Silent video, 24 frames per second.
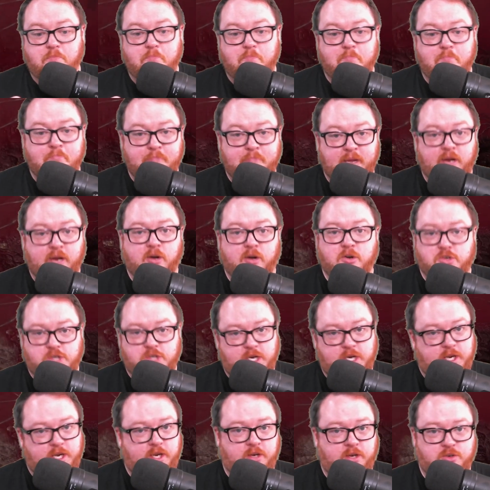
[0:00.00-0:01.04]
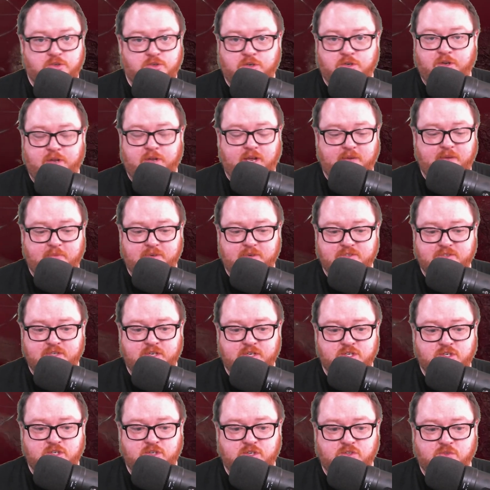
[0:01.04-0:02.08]
bigger change to the
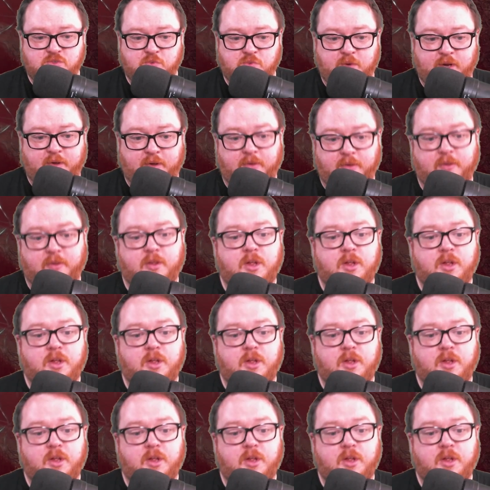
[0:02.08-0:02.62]
itemization as well.